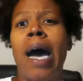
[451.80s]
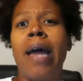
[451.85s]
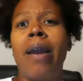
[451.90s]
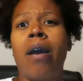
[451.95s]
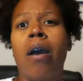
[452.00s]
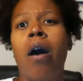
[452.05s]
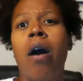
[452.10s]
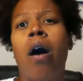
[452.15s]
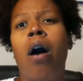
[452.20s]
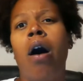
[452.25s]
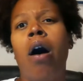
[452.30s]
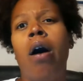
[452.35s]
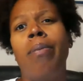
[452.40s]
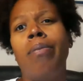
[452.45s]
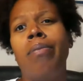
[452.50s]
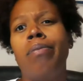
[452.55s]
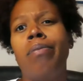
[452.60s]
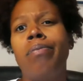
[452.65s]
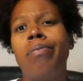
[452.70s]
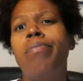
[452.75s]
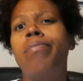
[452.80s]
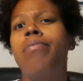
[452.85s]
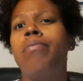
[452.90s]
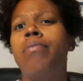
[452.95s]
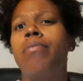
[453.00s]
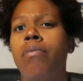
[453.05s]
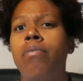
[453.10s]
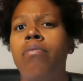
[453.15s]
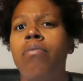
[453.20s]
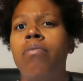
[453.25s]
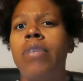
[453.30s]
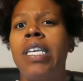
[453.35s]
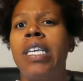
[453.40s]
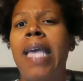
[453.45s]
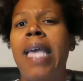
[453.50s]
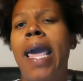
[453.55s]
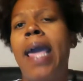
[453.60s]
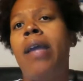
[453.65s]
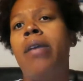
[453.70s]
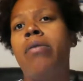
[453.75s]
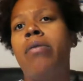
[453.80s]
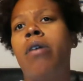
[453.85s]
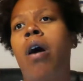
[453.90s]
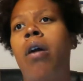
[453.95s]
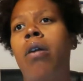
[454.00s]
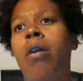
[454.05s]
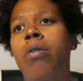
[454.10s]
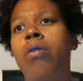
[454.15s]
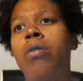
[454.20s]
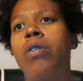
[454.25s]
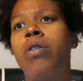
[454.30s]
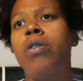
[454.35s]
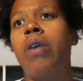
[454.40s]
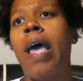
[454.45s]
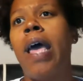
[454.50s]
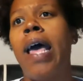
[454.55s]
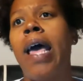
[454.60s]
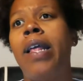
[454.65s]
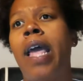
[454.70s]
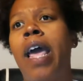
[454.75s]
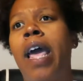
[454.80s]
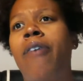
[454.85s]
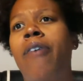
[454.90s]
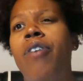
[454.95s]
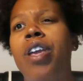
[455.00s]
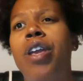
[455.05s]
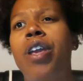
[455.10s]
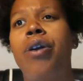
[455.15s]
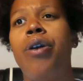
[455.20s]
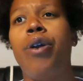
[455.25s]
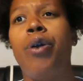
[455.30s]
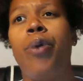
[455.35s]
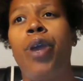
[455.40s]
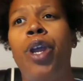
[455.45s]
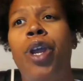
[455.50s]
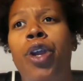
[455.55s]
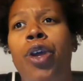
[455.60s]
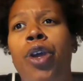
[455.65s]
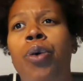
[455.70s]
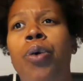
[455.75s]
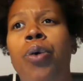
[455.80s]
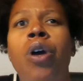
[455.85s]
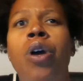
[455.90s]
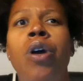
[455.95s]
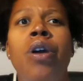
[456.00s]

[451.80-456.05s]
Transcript: .com is $8 every year to renew.